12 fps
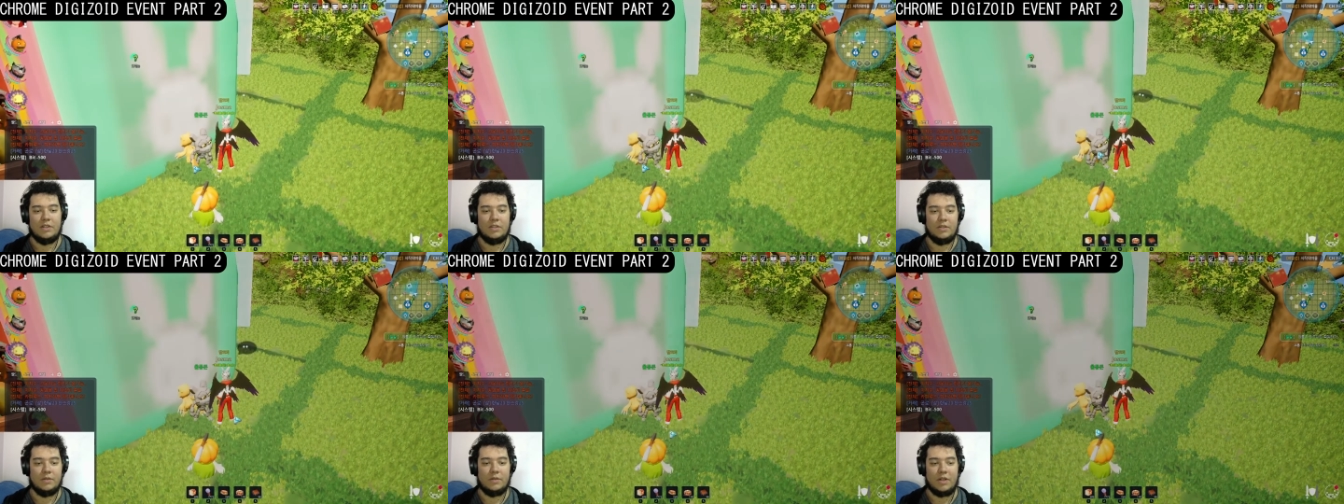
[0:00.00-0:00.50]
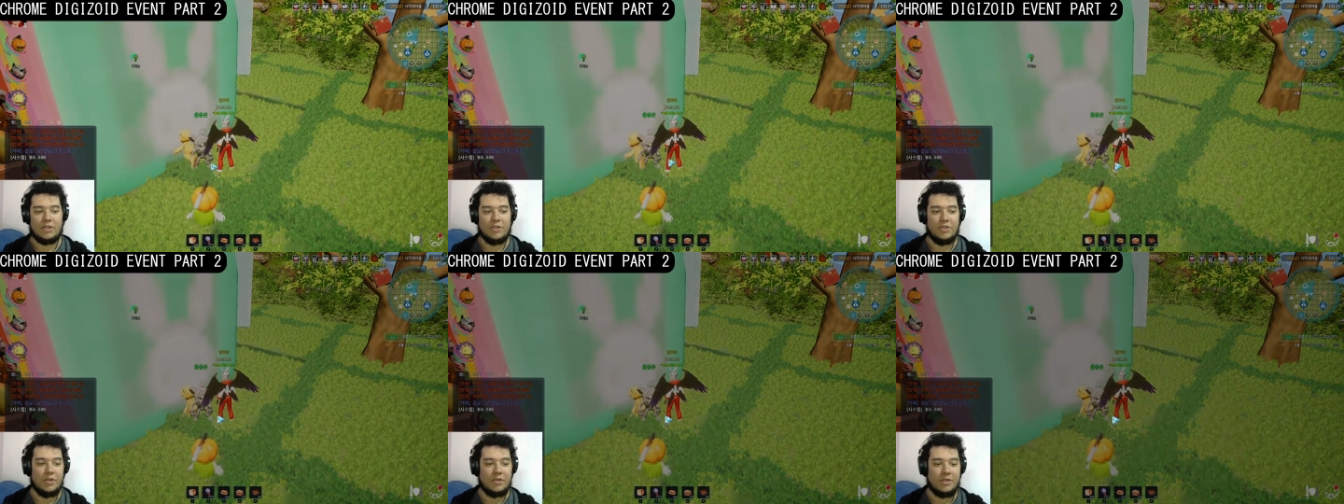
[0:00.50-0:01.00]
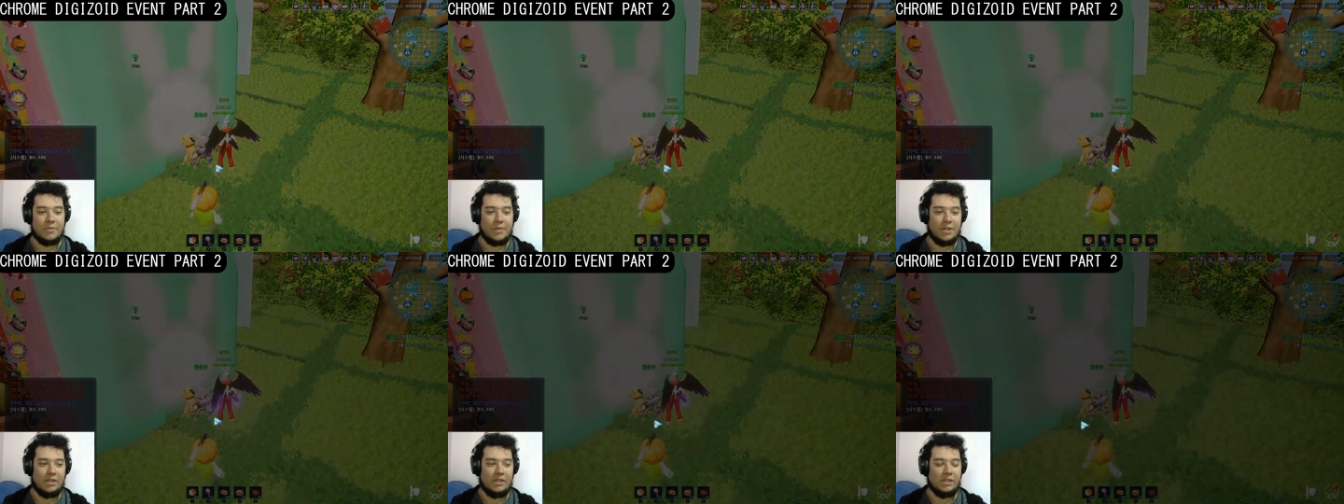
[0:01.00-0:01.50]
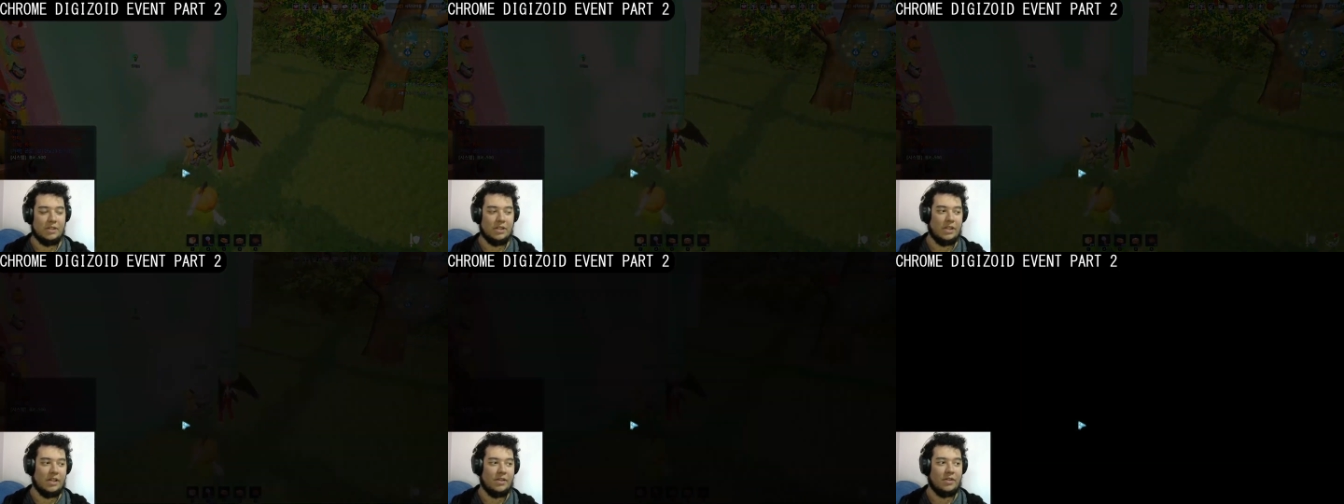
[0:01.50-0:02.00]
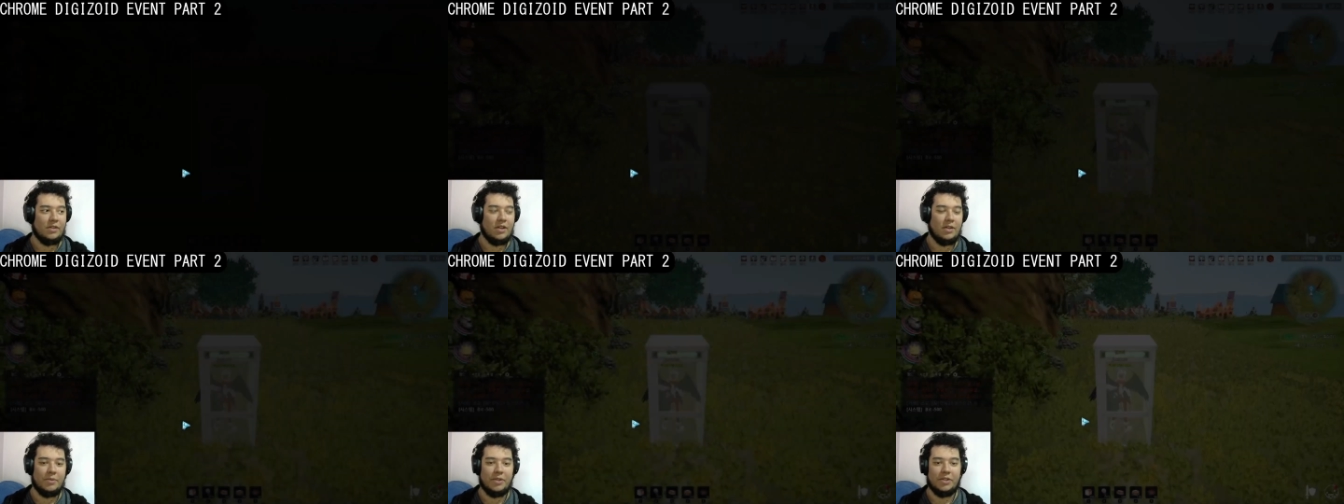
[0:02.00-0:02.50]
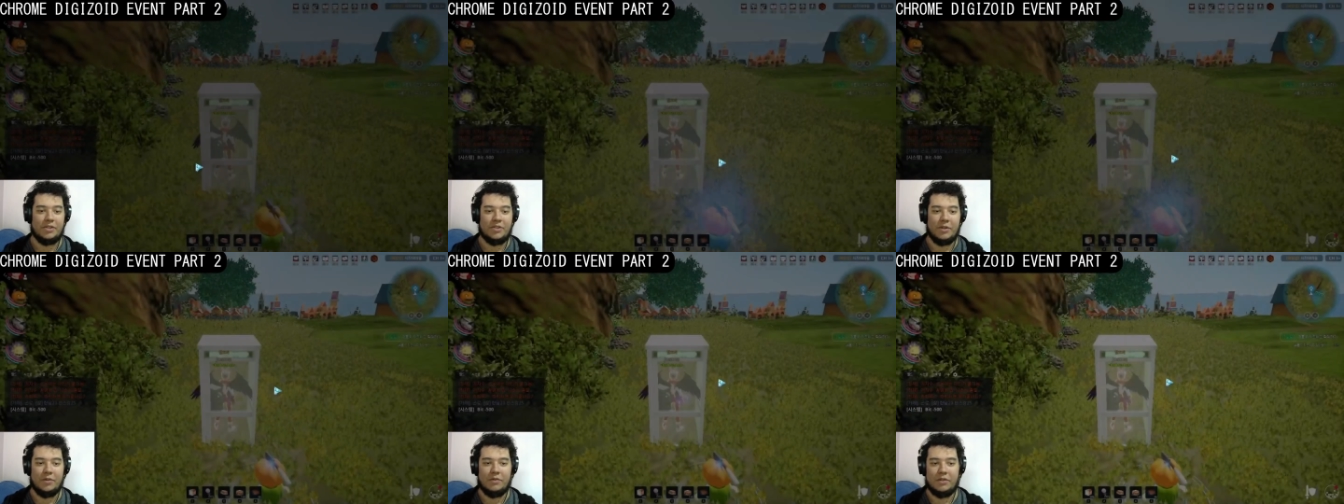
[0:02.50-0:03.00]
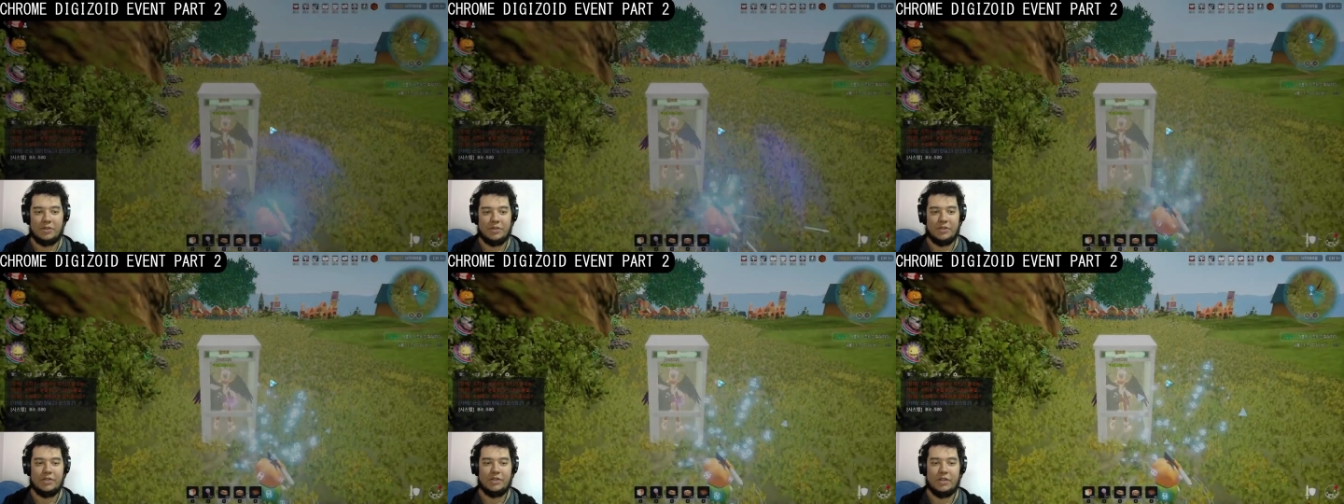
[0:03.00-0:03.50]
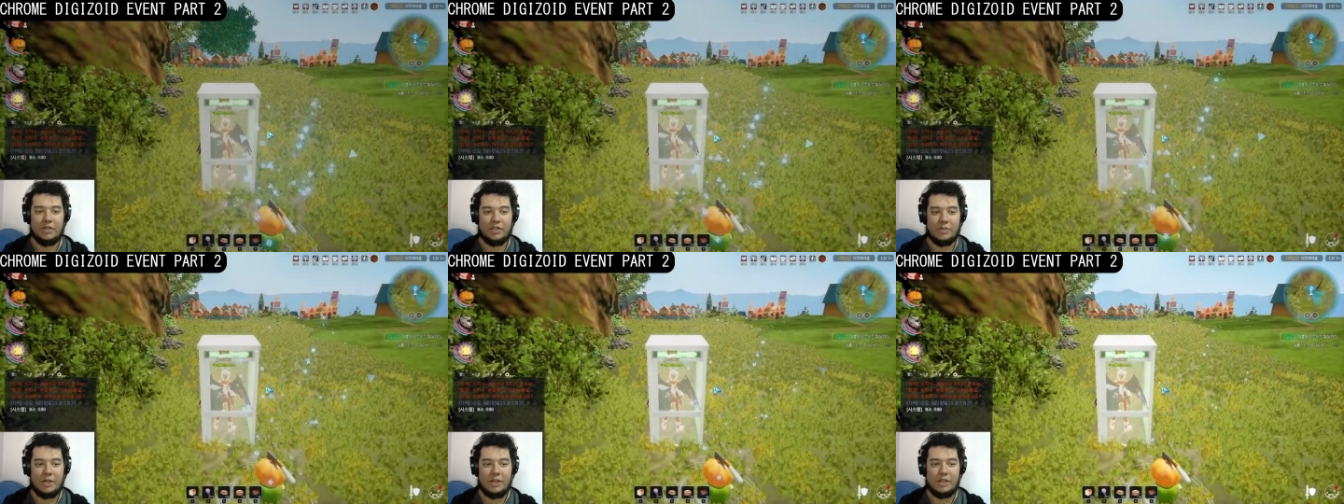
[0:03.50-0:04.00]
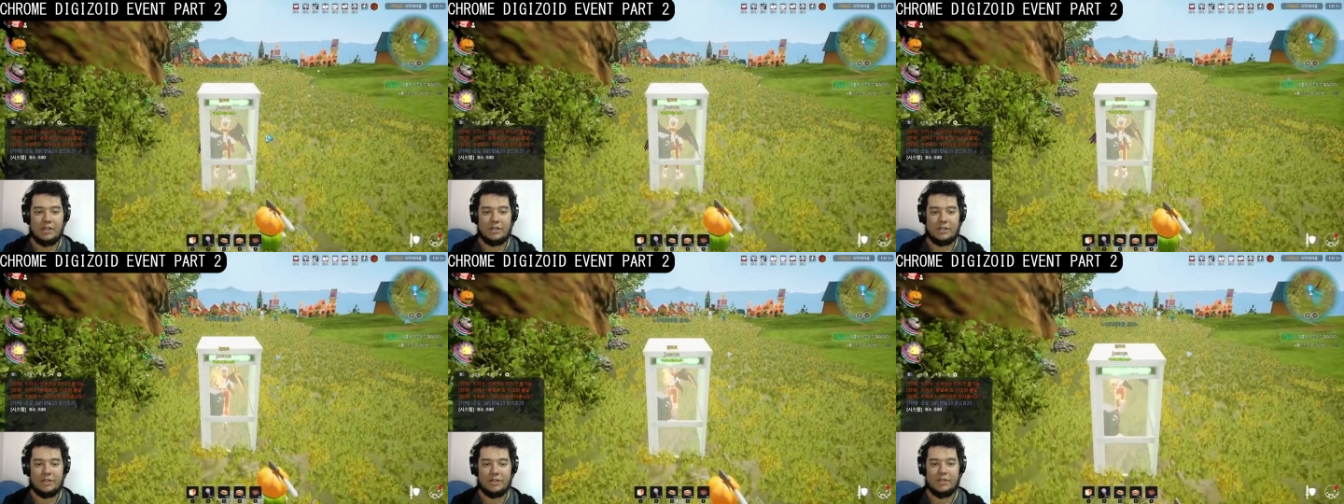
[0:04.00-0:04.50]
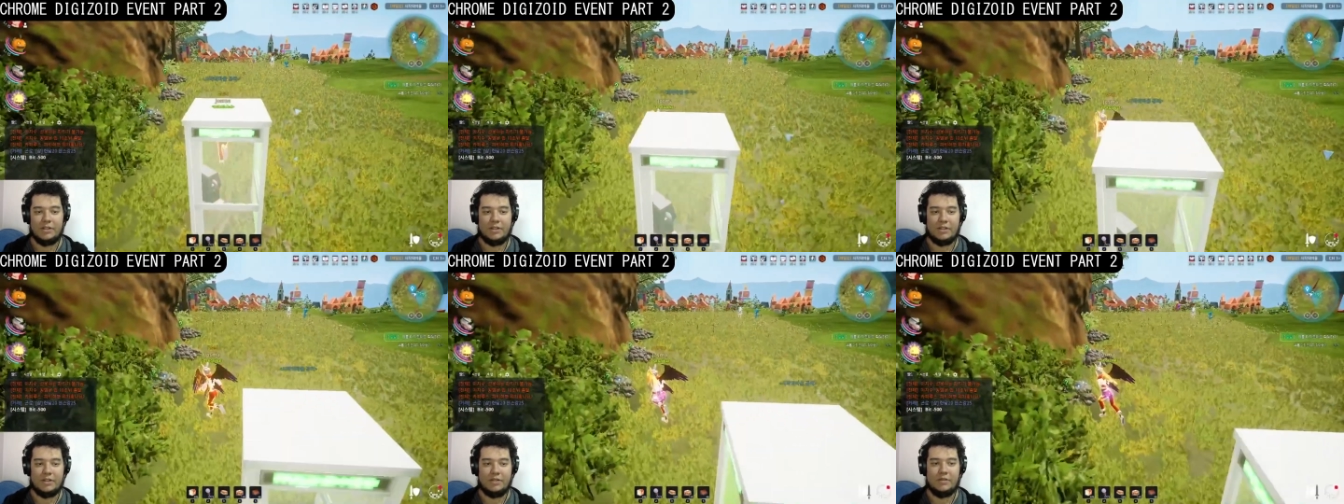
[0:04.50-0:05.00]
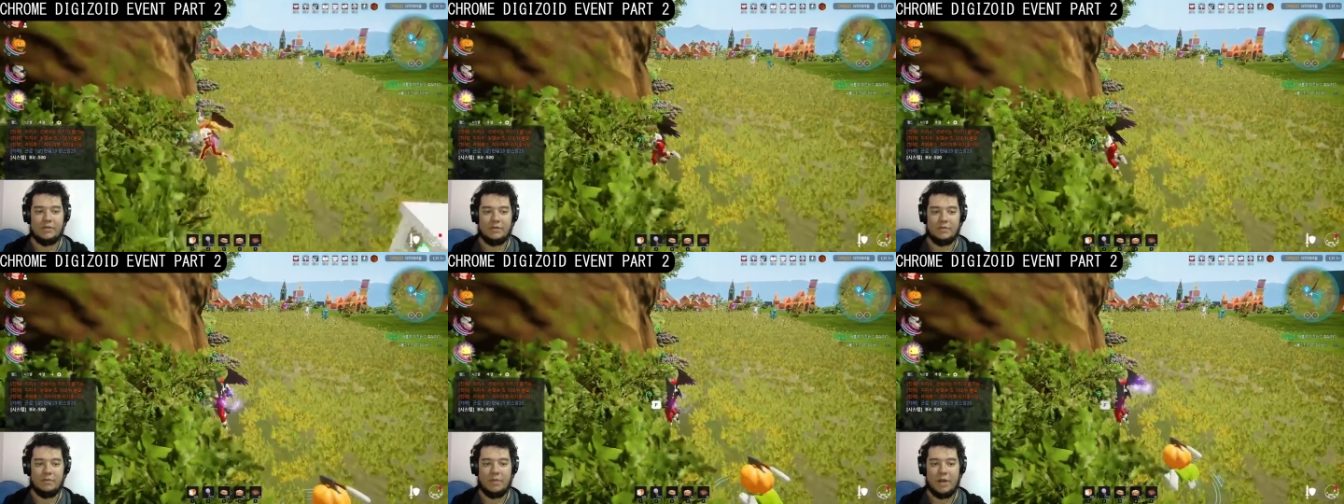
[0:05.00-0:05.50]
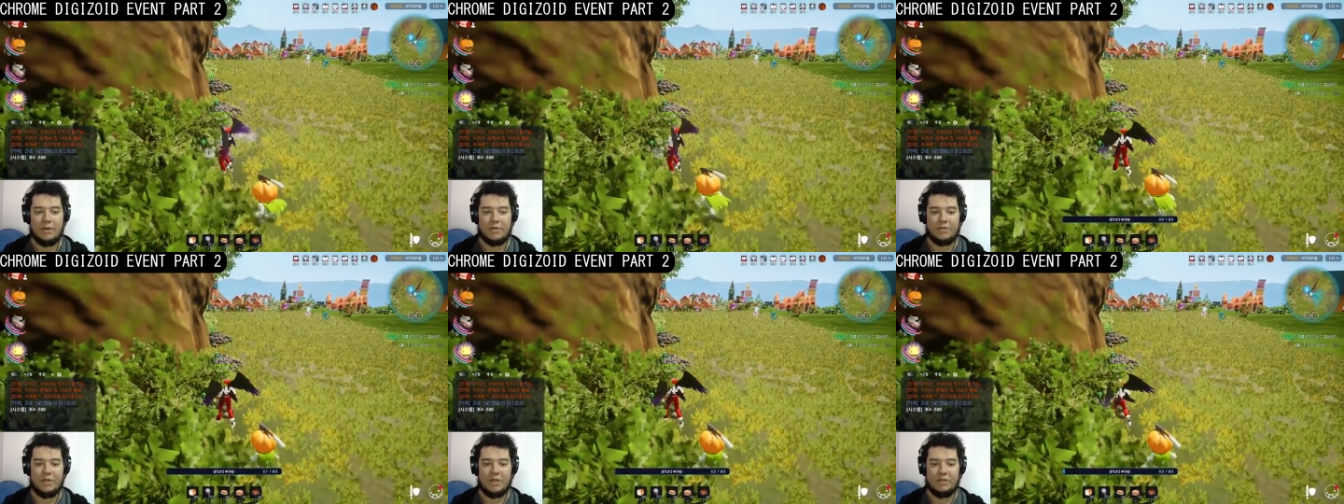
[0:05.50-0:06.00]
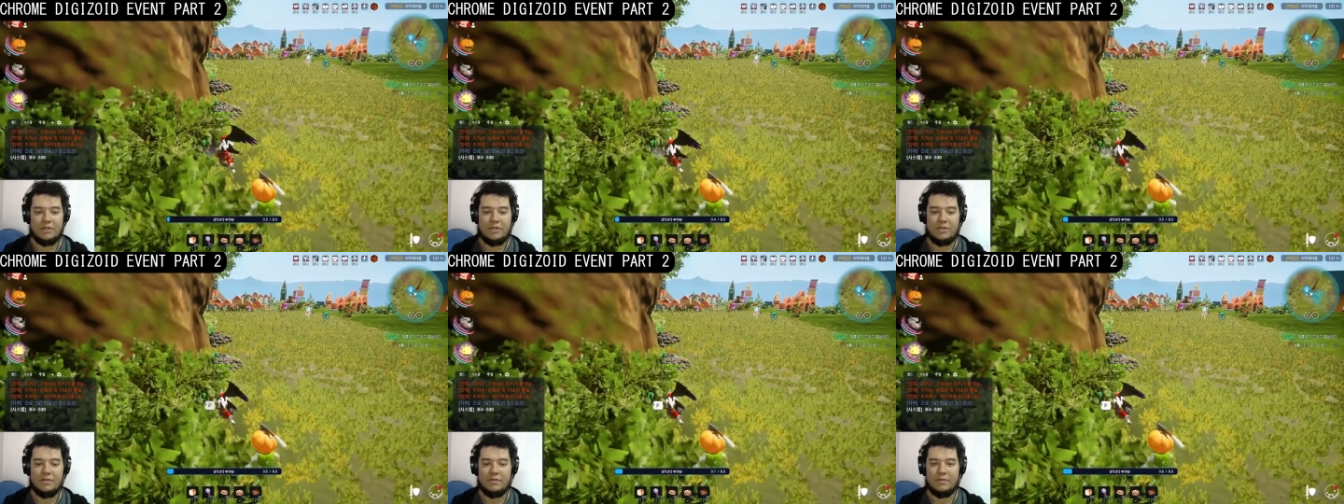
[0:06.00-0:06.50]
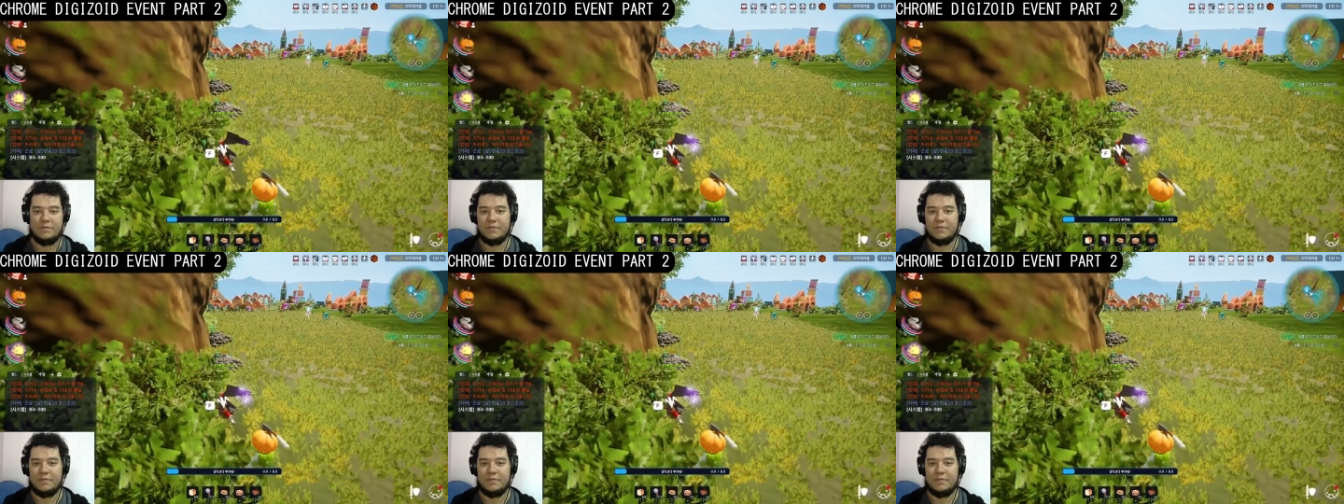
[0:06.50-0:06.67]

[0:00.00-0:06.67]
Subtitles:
You talk to Gotsumon, and then you teleport over to this other spot, and there are these piles of rocks.